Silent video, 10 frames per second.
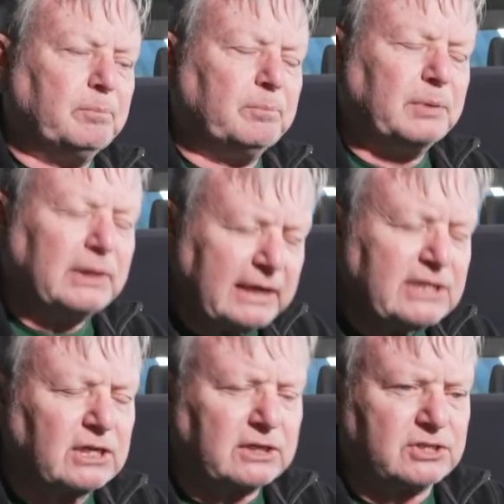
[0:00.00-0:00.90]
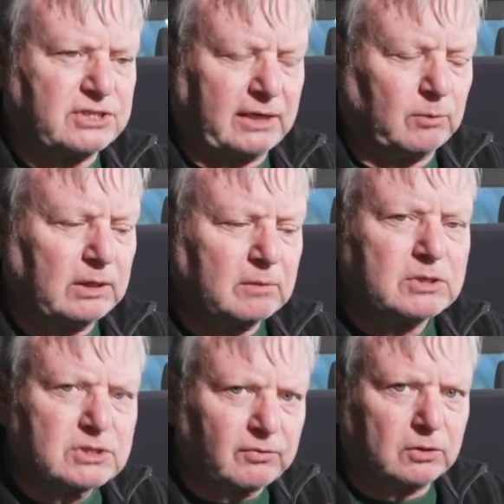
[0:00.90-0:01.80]
please understand, one of the
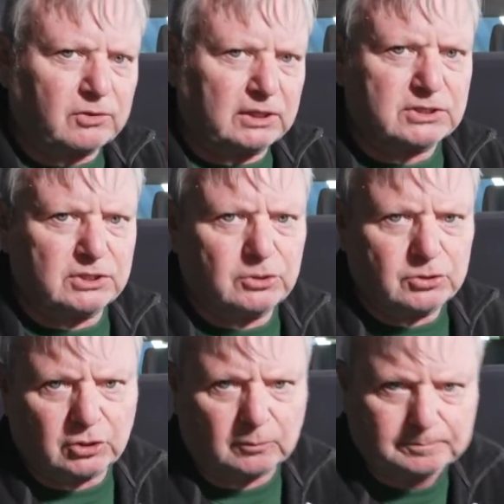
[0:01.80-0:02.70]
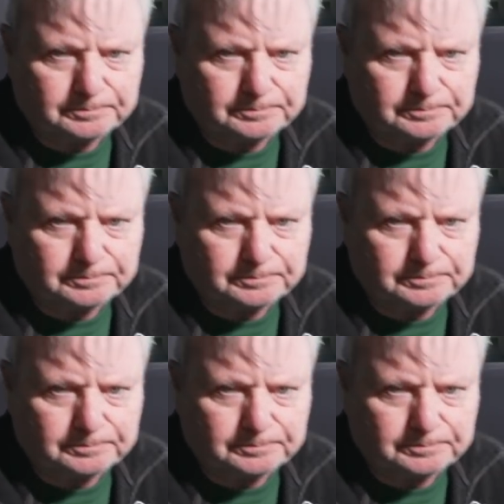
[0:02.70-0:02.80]
most difficult things in YouTube